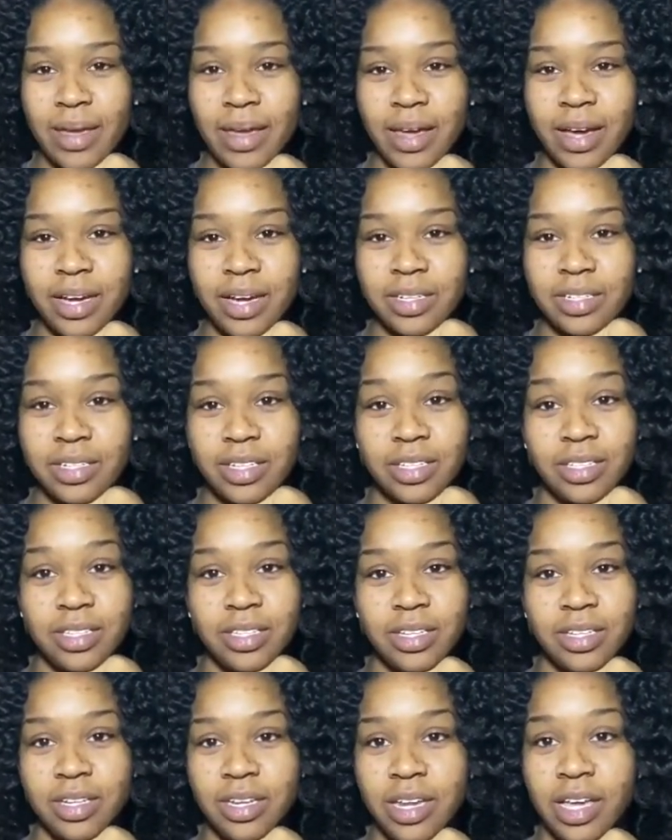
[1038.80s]
I just
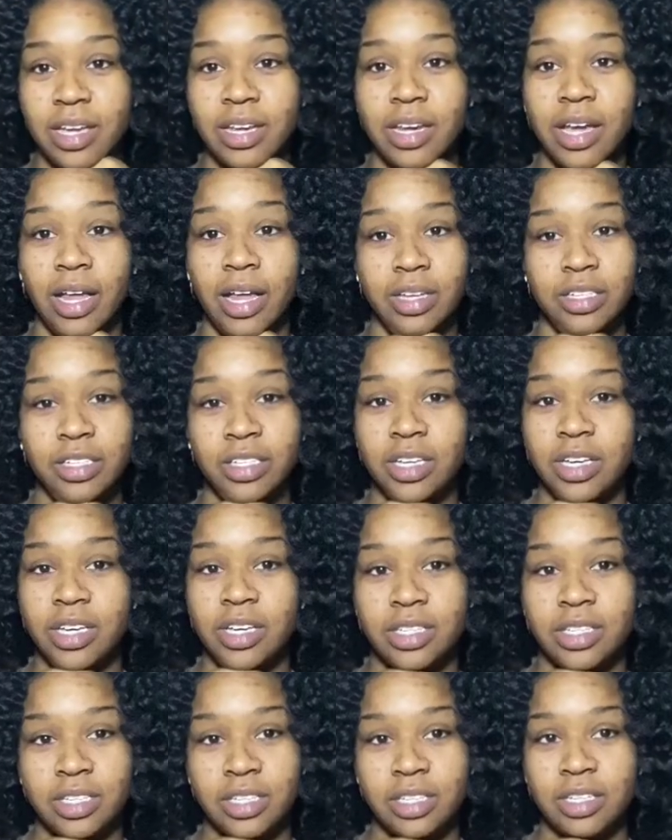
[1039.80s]
didn't acknowledge it
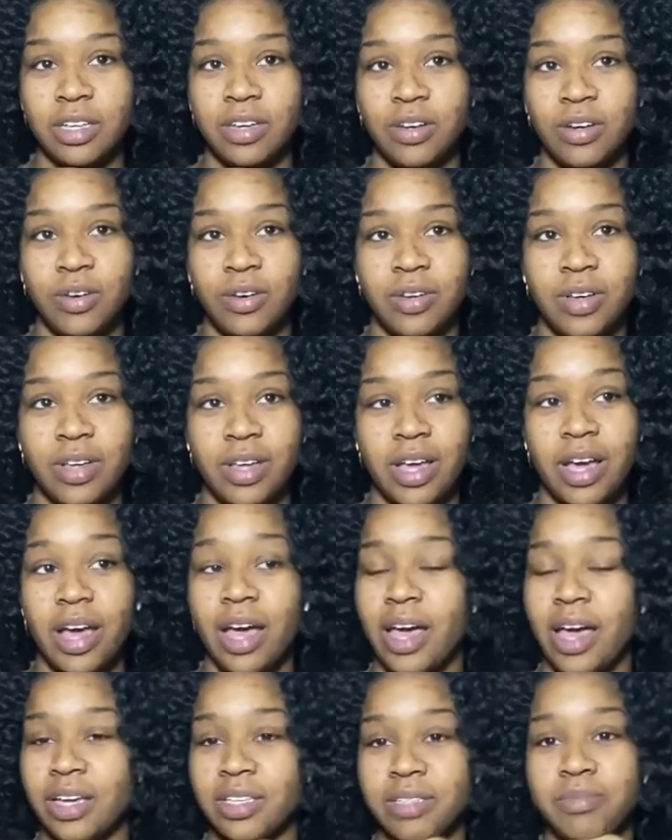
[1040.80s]
until I
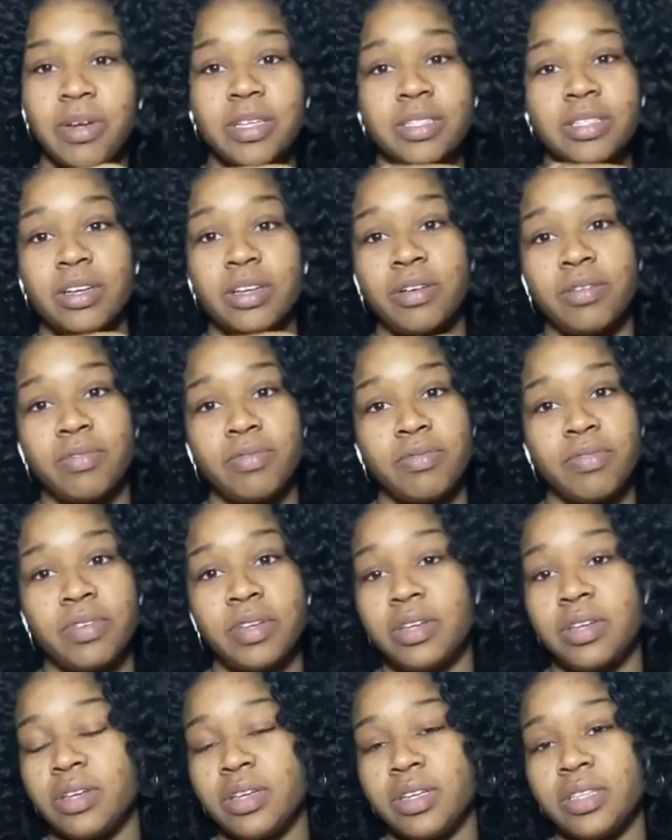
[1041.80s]
asked myself
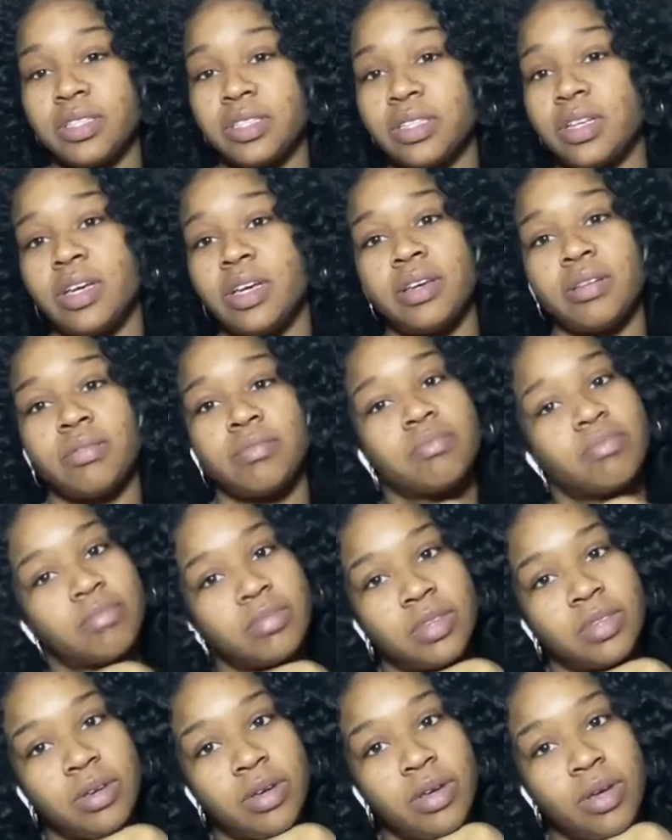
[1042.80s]
today,
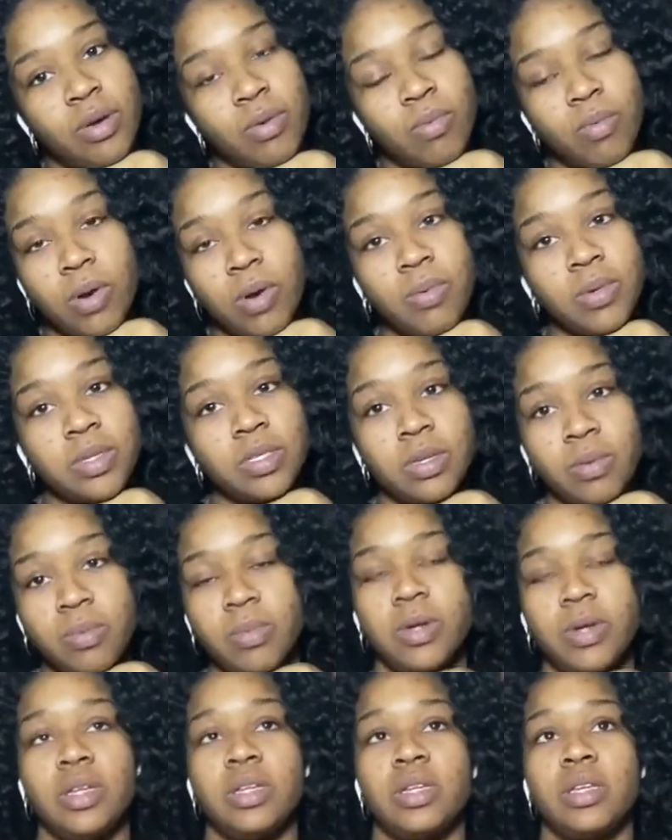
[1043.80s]
what would
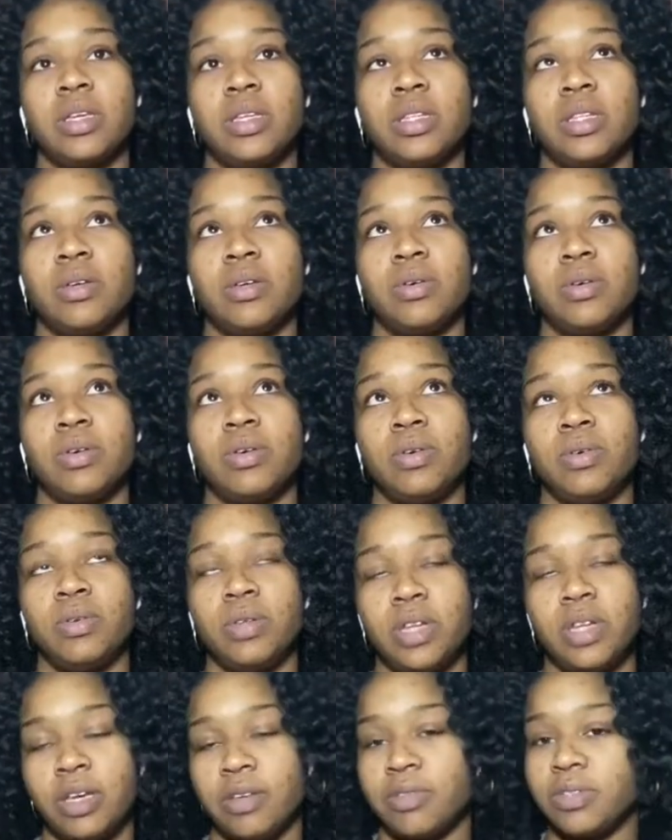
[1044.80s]
someone who
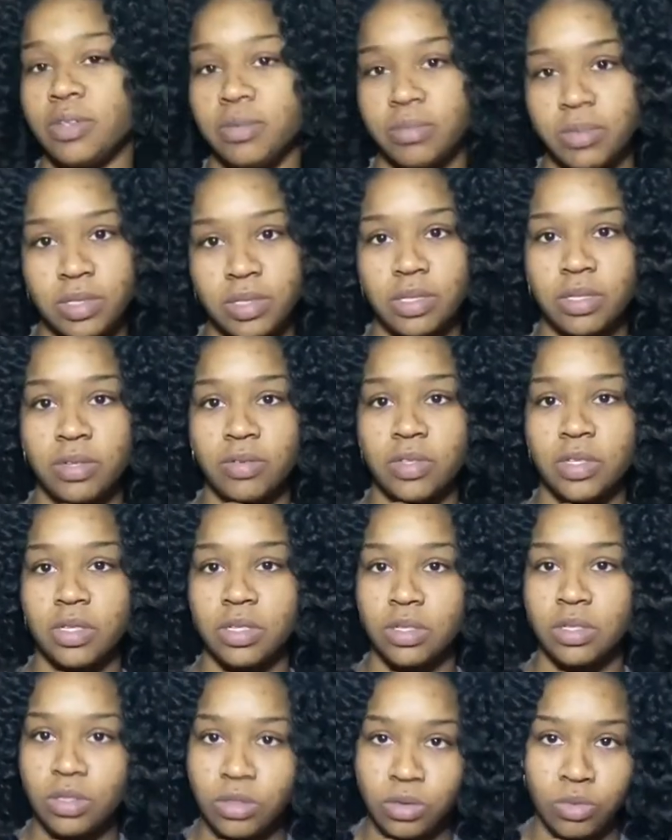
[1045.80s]
loves themselves
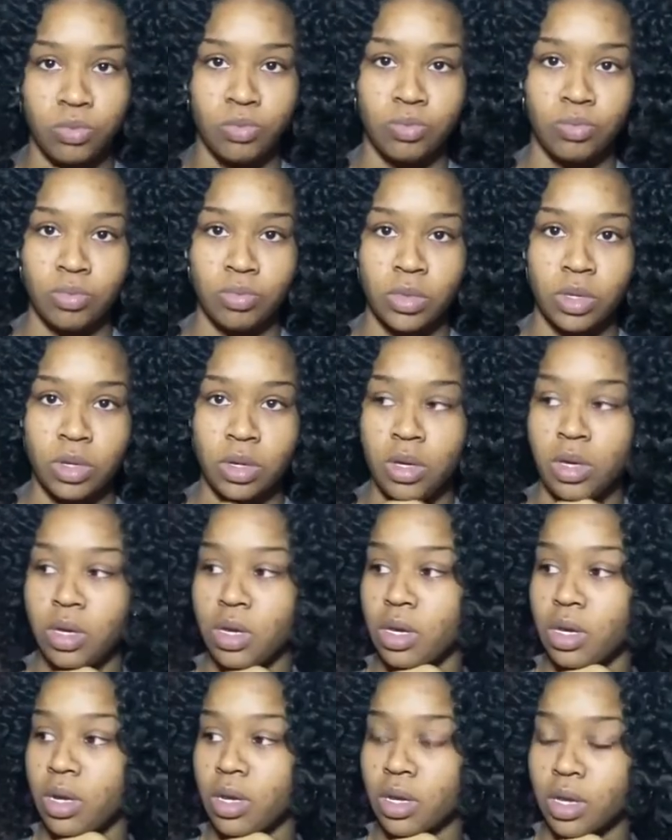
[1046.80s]
do?
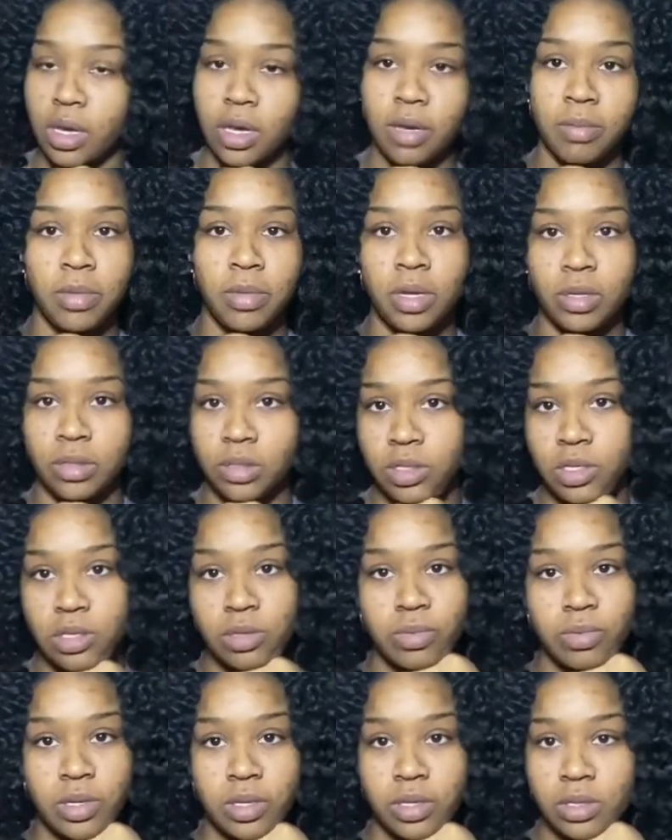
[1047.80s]
And I came down to this
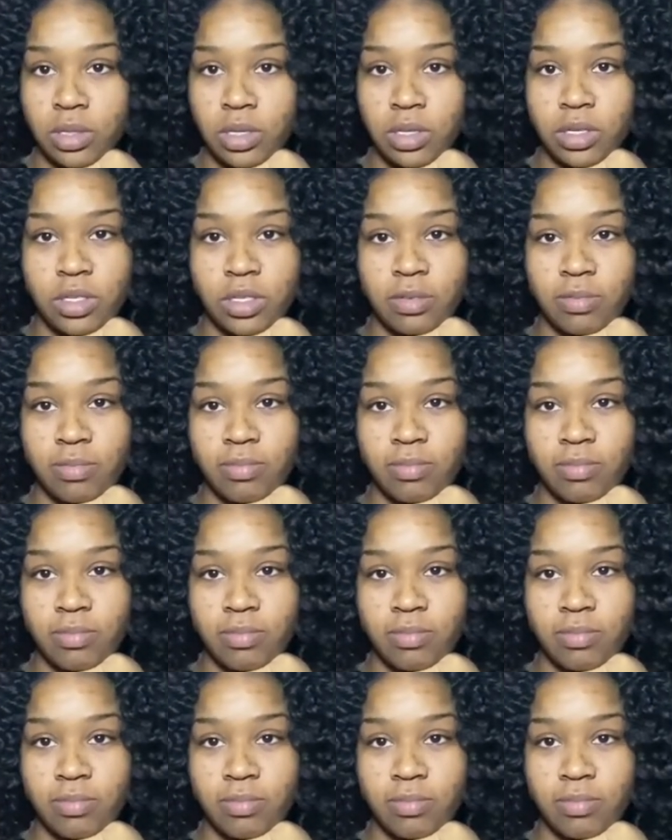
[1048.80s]
realization.